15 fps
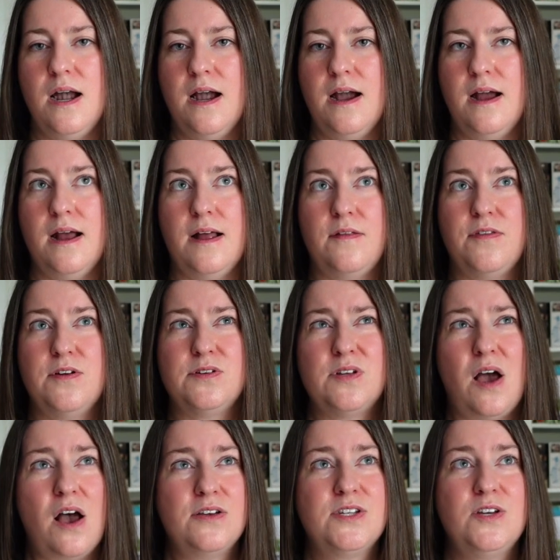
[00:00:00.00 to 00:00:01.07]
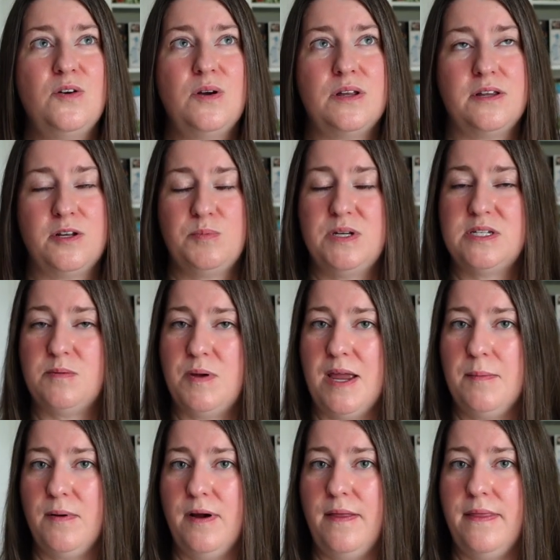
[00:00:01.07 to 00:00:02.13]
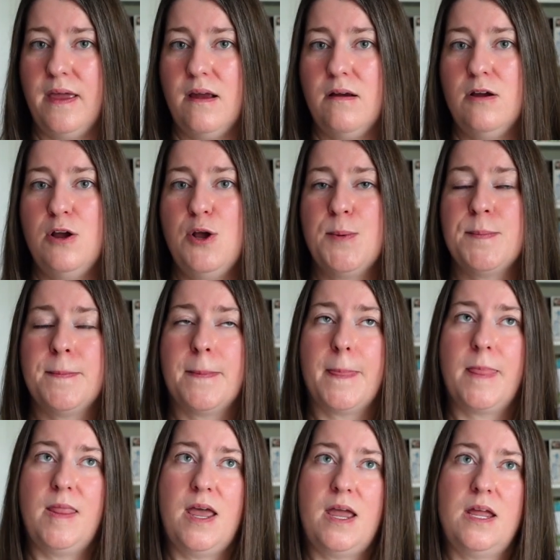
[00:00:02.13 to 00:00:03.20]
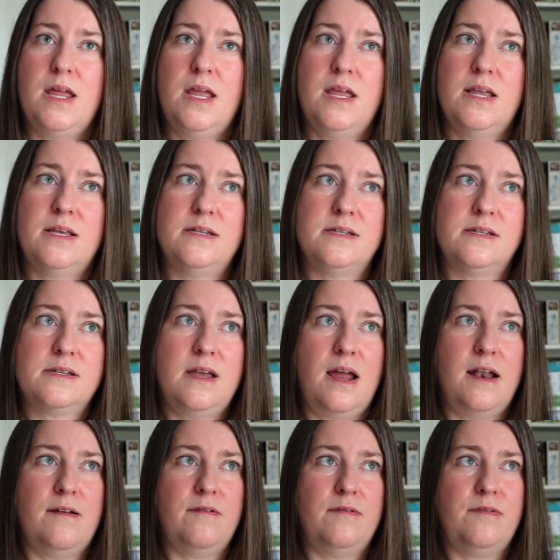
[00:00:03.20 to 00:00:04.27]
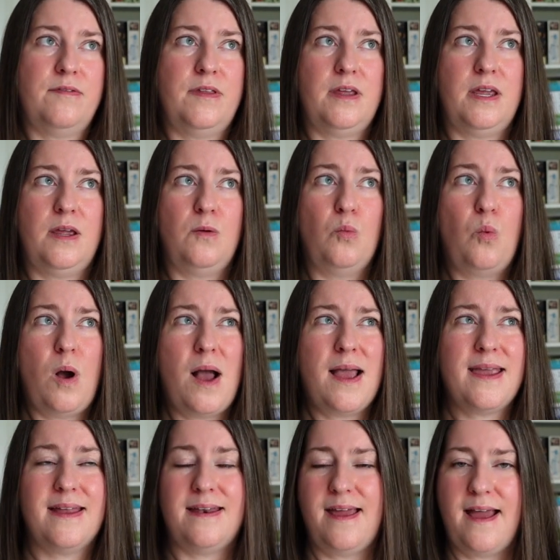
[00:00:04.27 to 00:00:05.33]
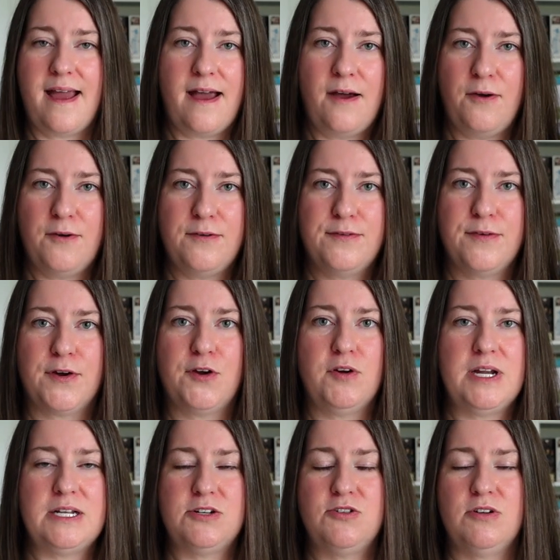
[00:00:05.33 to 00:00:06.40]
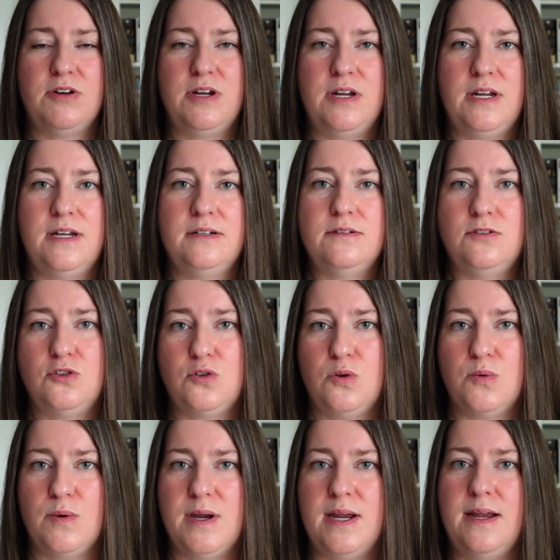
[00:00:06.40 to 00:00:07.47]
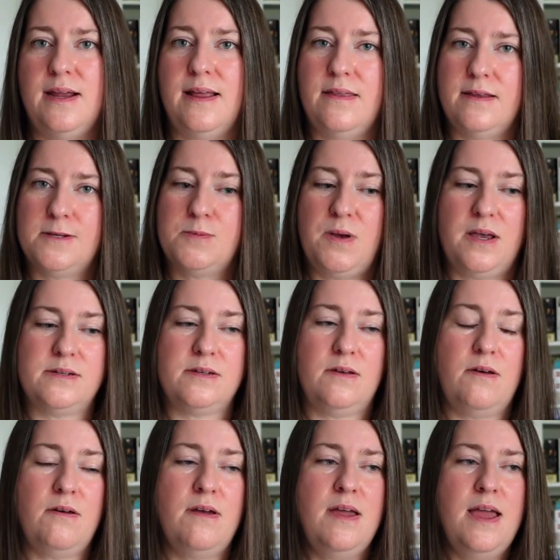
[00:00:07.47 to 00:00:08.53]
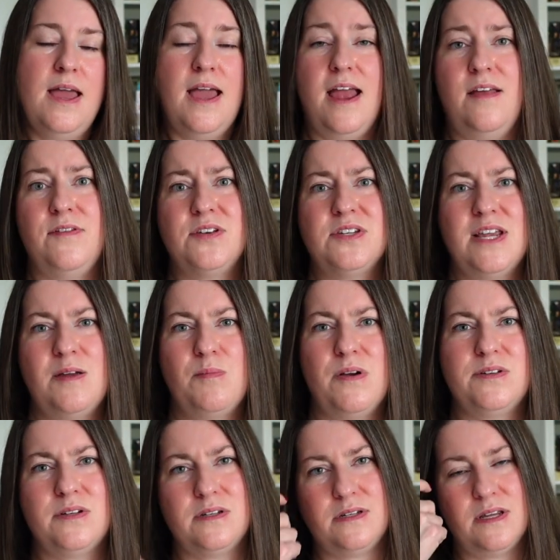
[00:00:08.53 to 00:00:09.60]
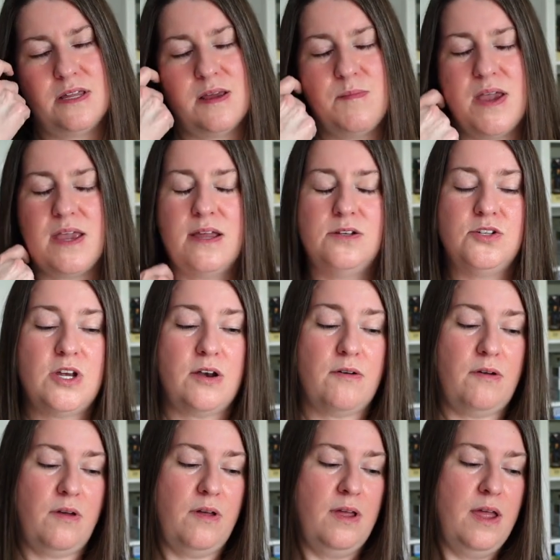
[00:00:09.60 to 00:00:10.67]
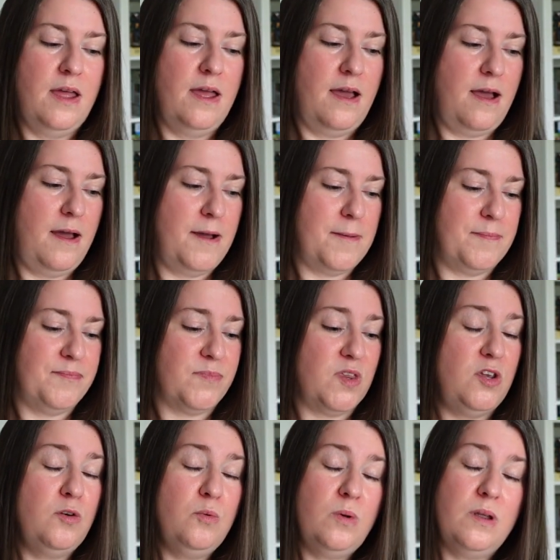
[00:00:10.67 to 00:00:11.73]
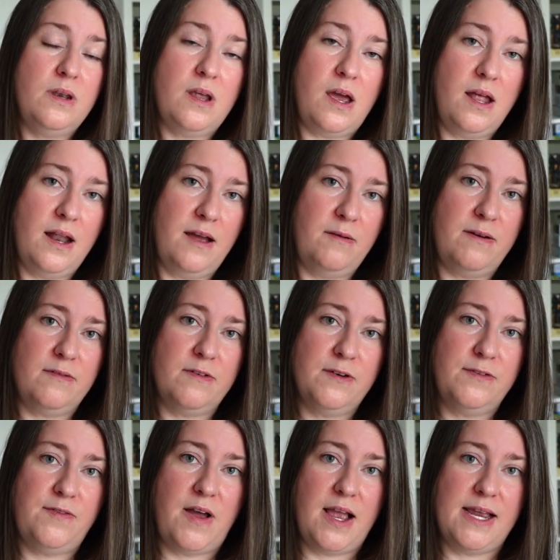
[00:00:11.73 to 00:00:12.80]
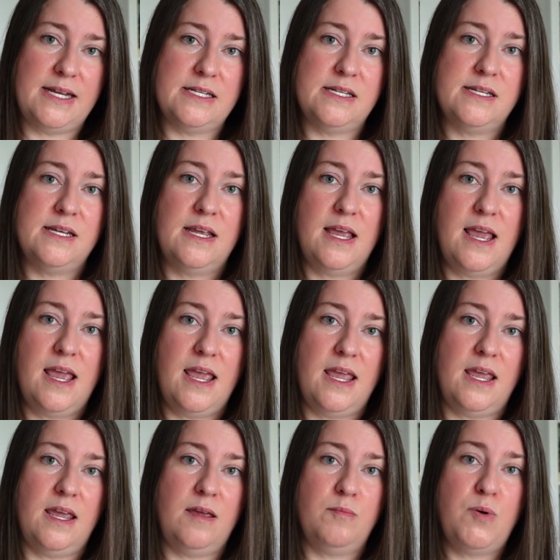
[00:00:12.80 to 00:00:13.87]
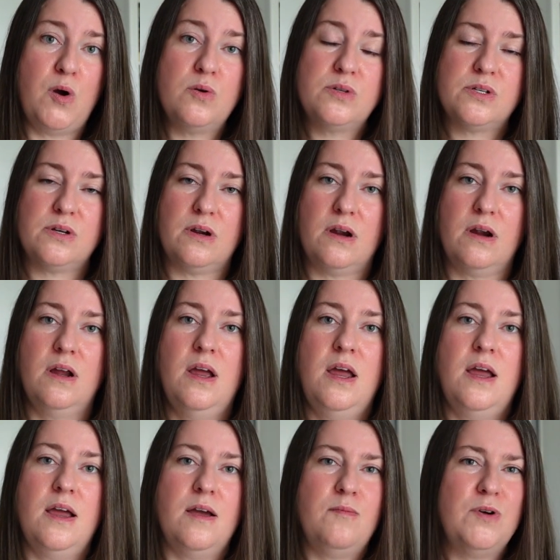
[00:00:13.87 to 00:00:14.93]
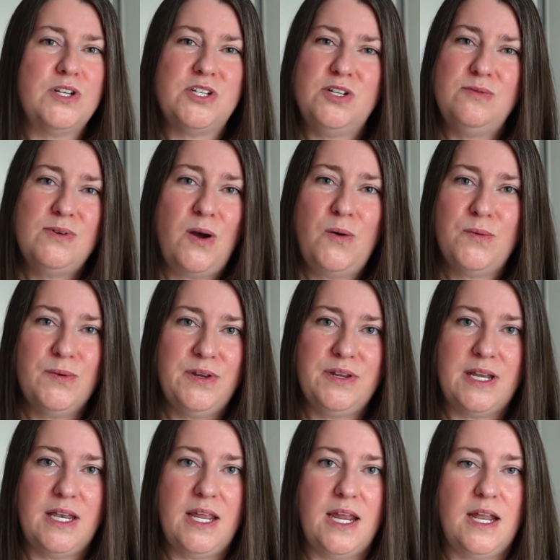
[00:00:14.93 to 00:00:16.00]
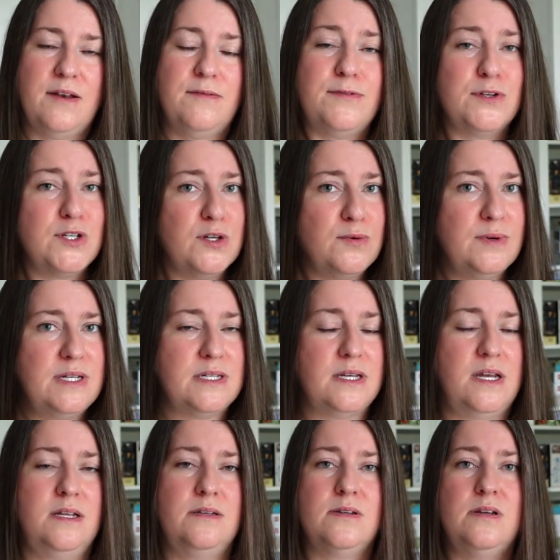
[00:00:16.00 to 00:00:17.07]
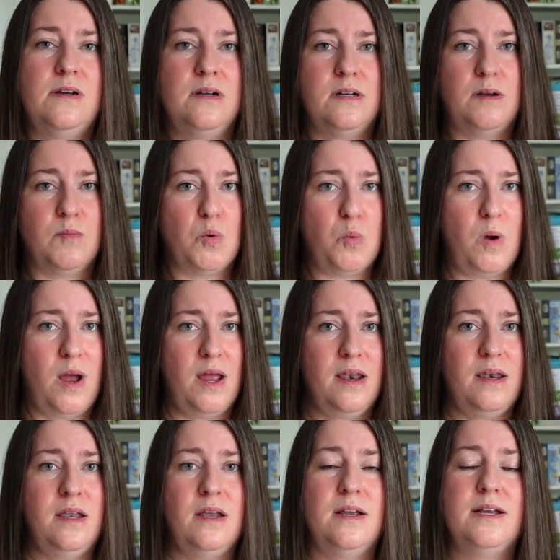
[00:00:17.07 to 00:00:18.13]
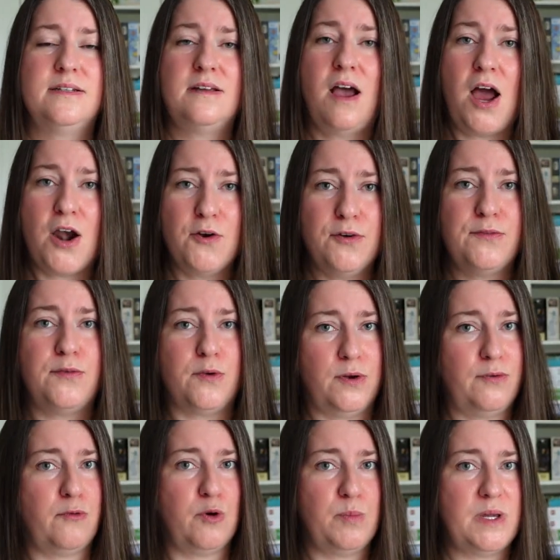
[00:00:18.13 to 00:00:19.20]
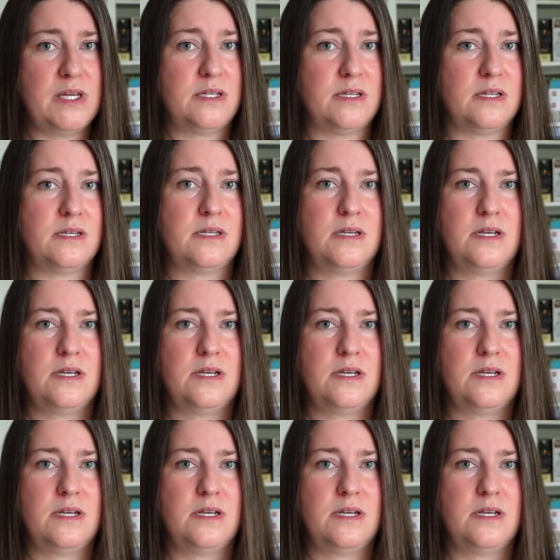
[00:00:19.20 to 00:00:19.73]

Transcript: Uh, there's also a little piece of paper in there that is kind of the why and how for green tree jewelry in this puzzle and the state puzzles that they make in general. Um, you will not, however, find a poster which you don't really need for two reasons. Number one, it's 144 pieces.